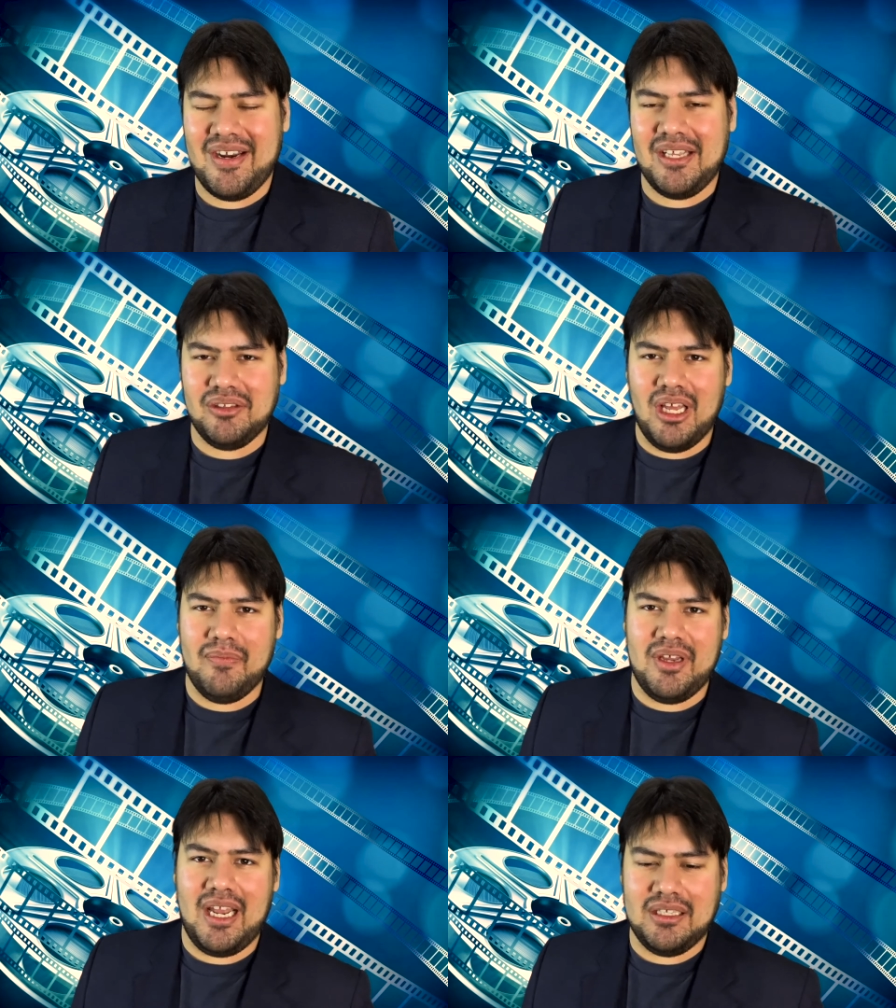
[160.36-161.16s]
I love
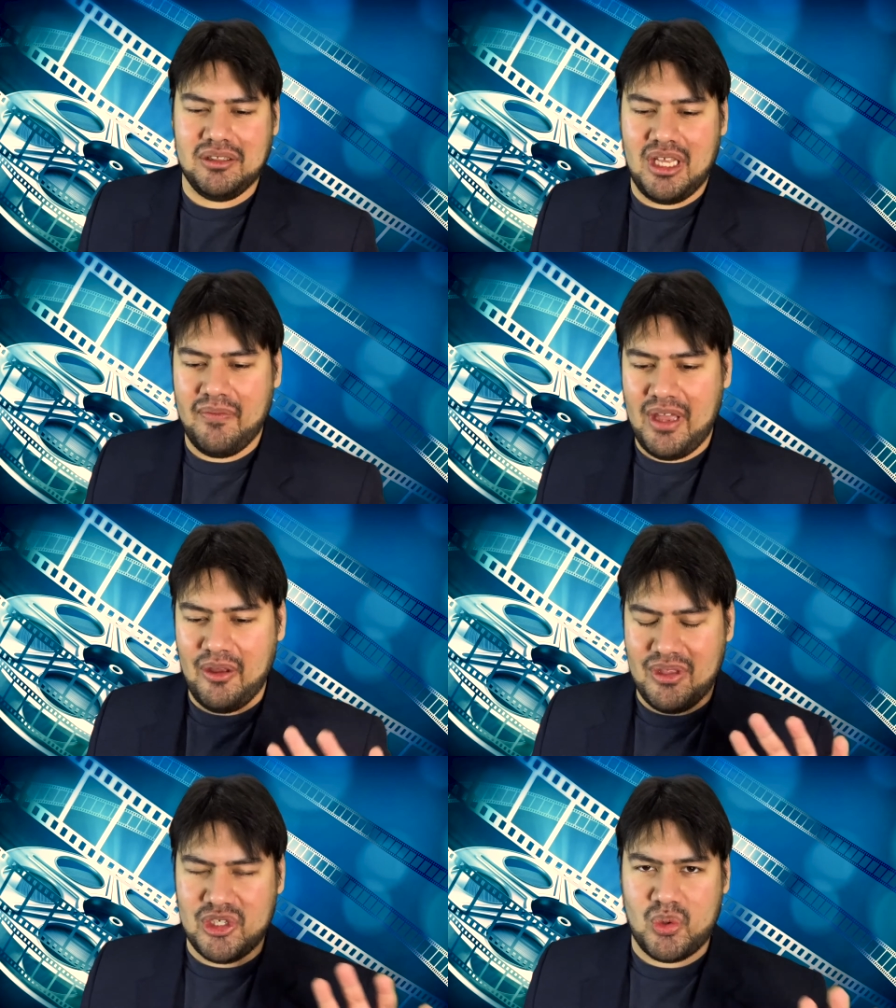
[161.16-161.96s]
it. I love how
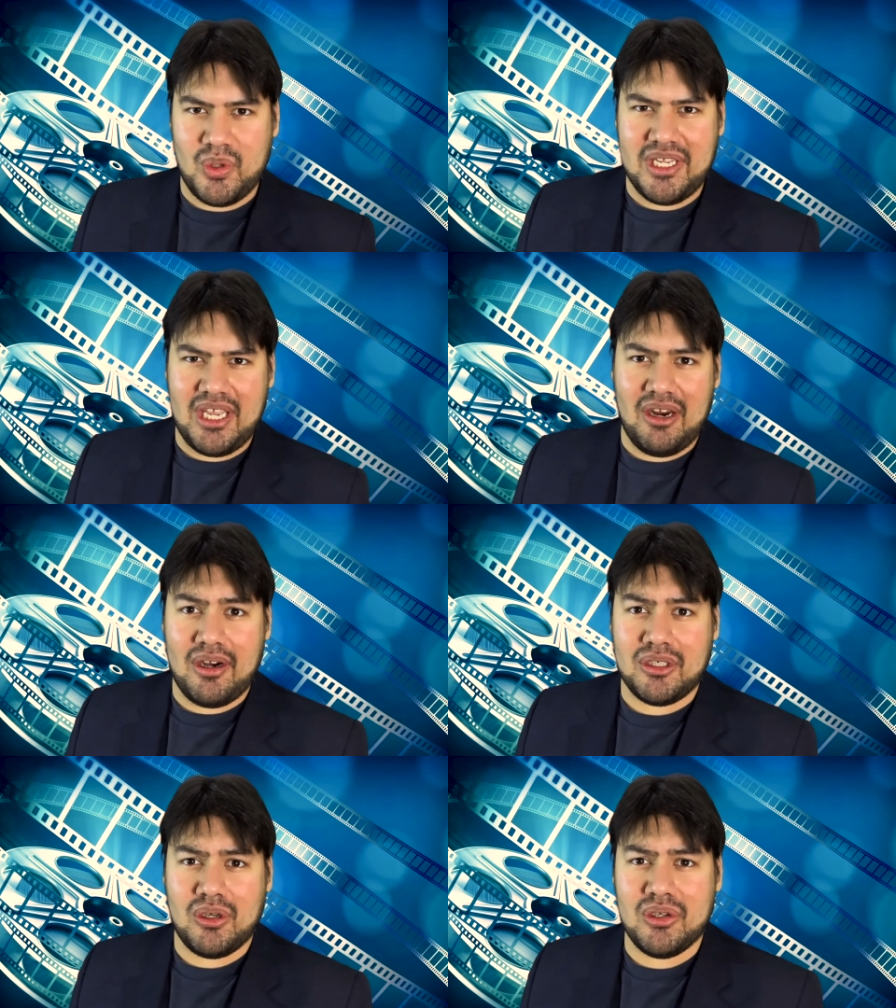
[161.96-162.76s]
these three
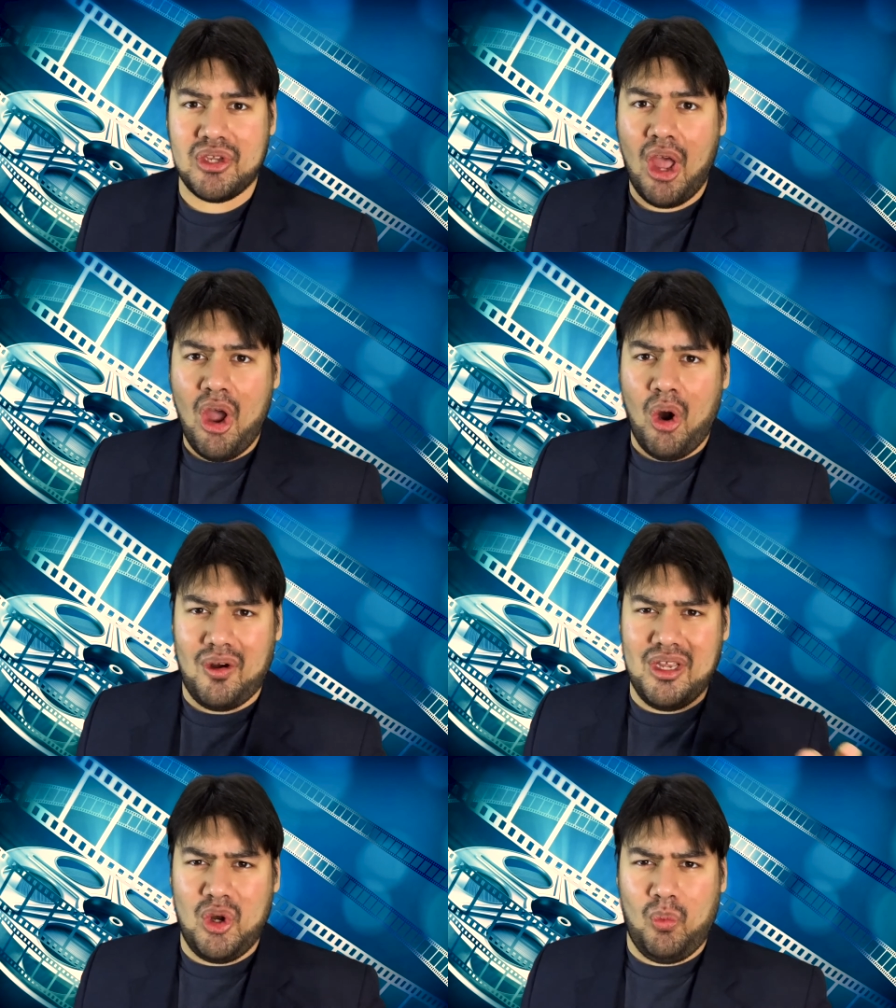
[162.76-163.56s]
characters are
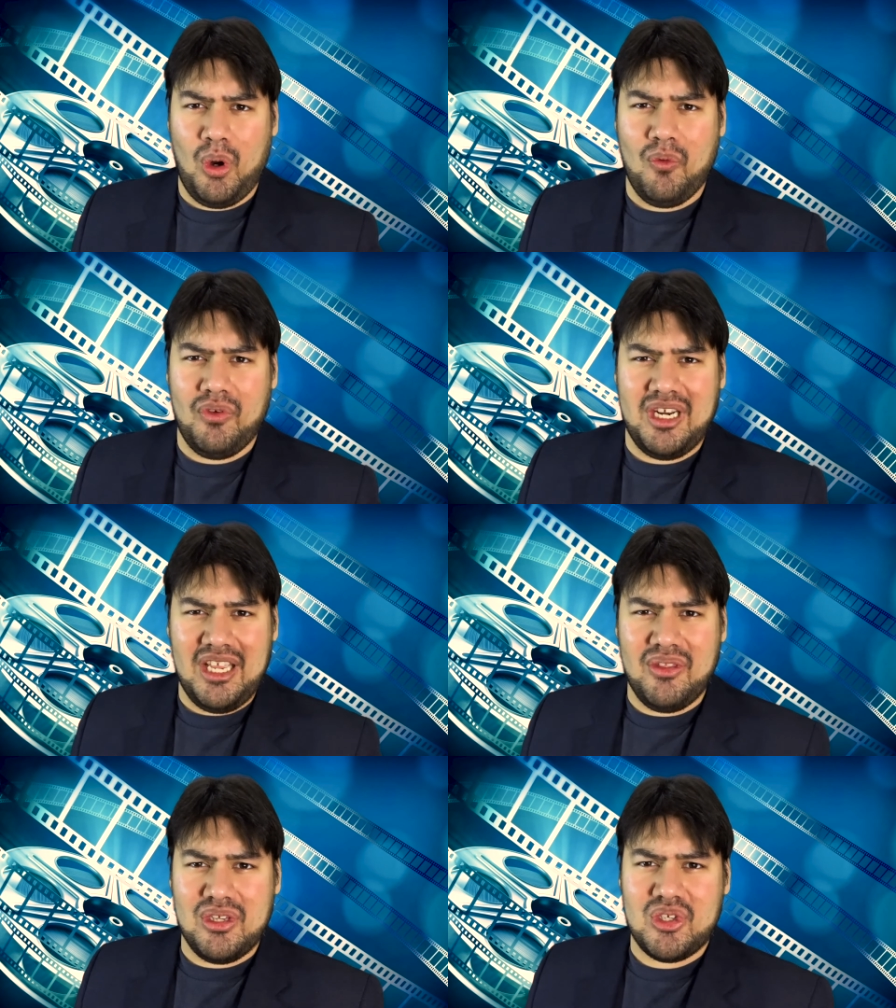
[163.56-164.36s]
interwoven
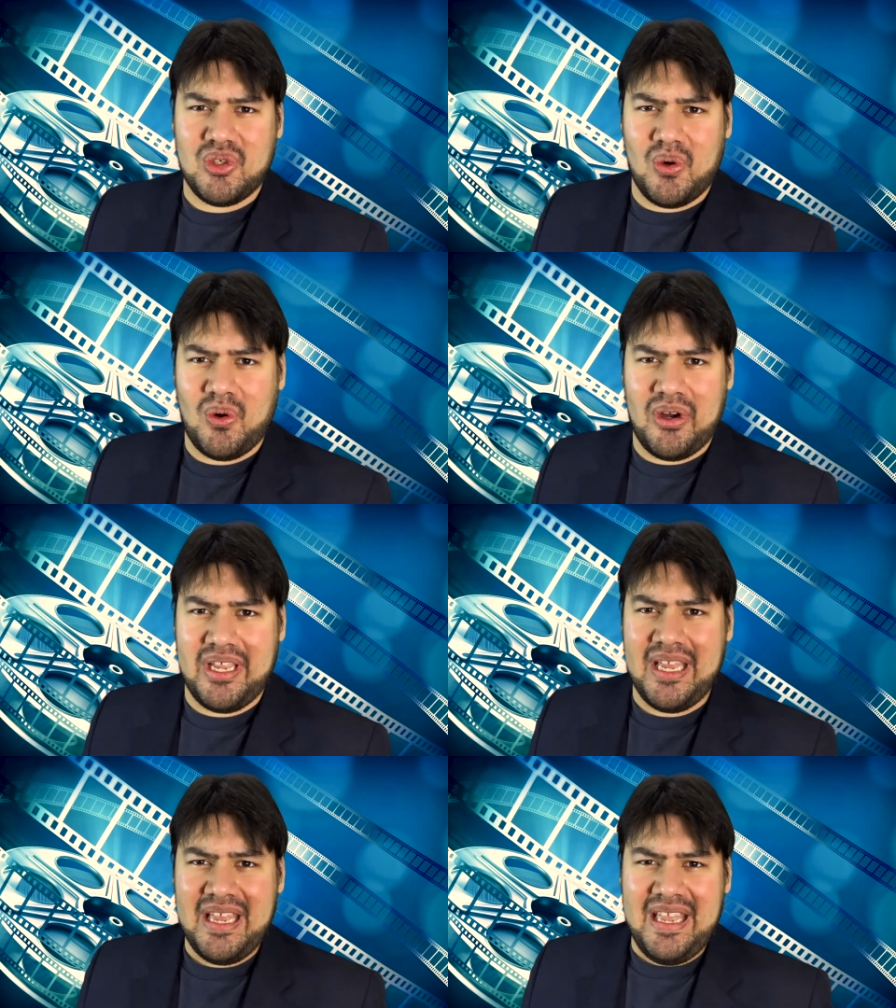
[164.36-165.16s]
in this
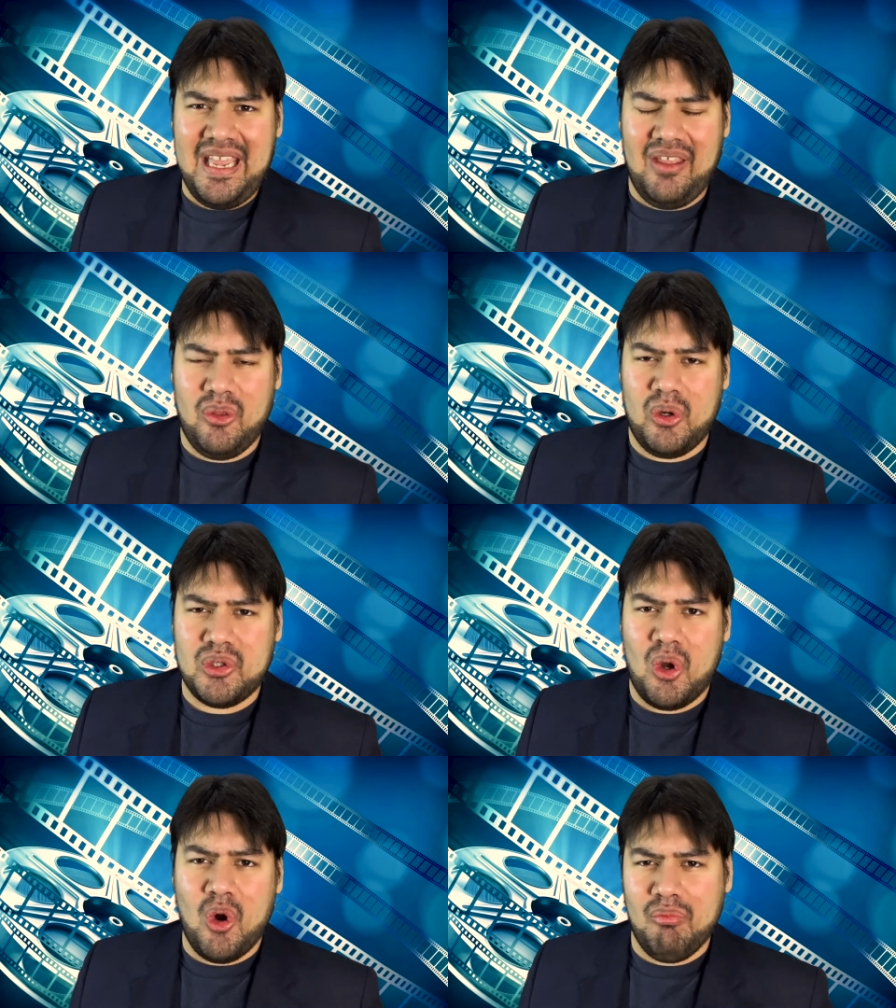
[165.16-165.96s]
story and then there's
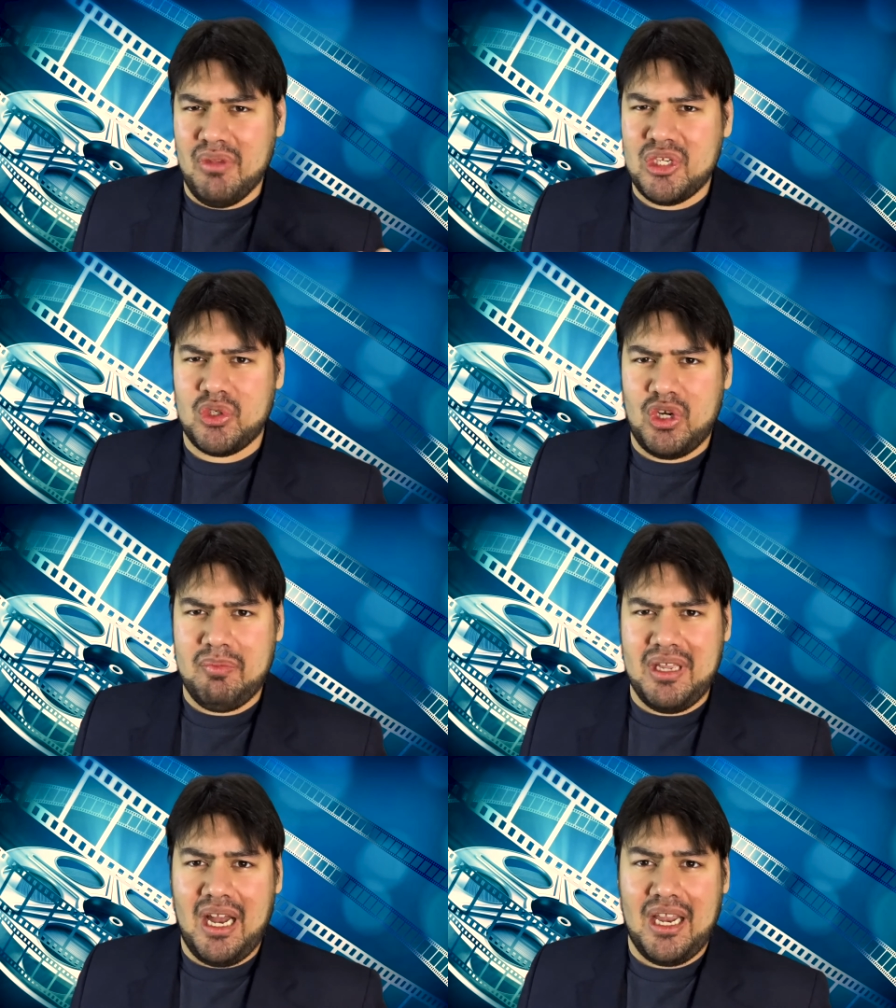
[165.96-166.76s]
a whole mystery
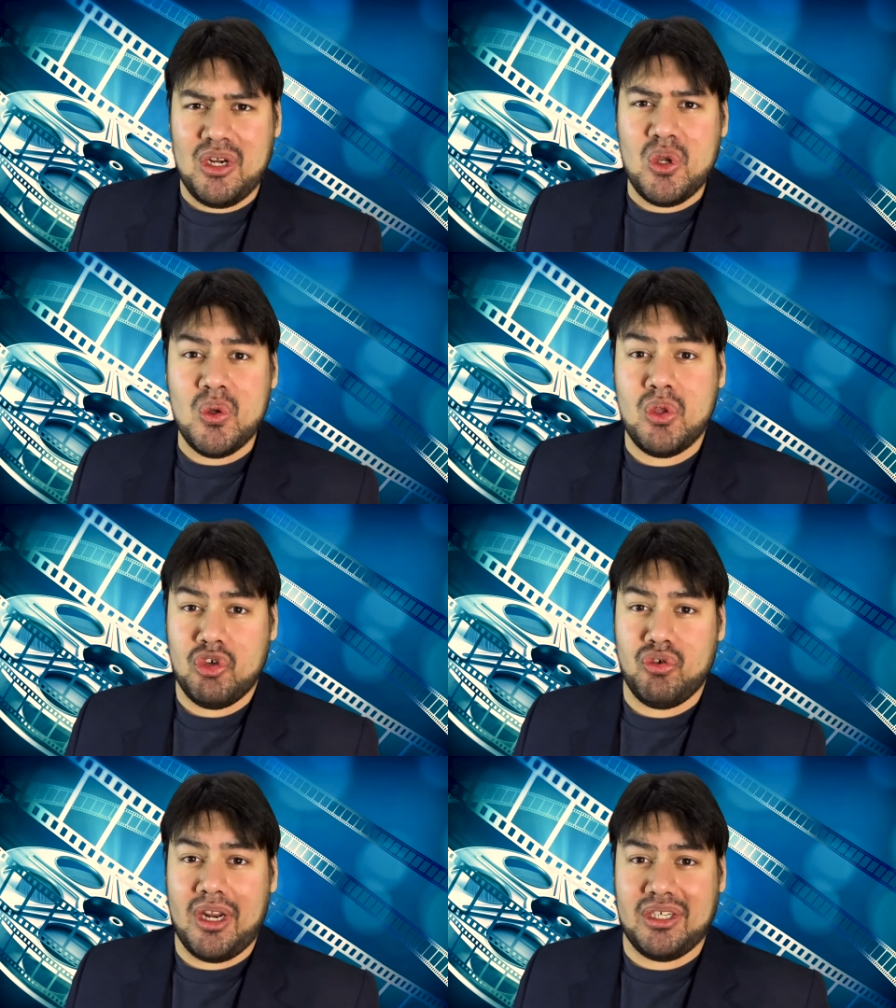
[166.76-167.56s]
behind who the
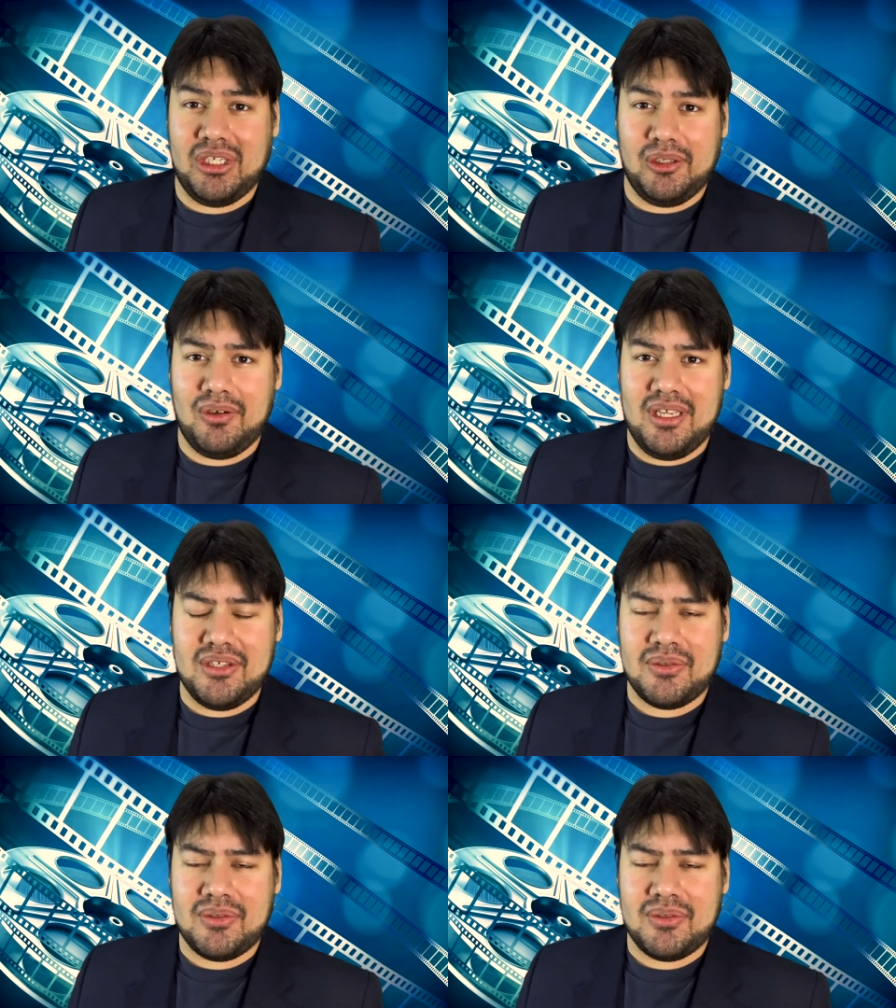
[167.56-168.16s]
drug dealer is.